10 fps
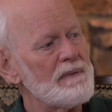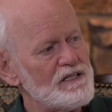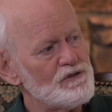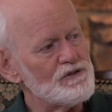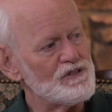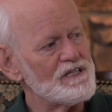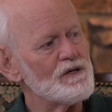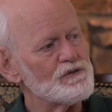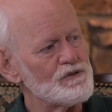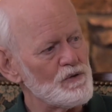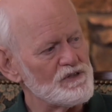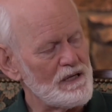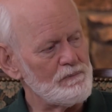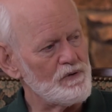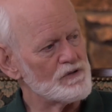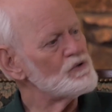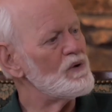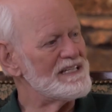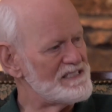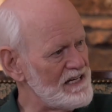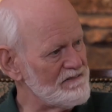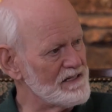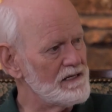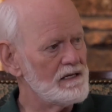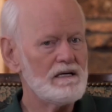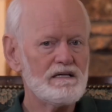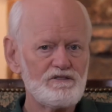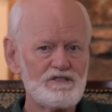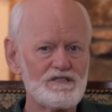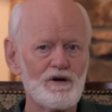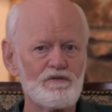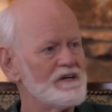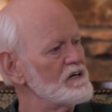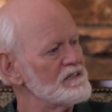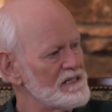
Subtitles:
major CEOs endorsed that book. 27. CEO of the Year in the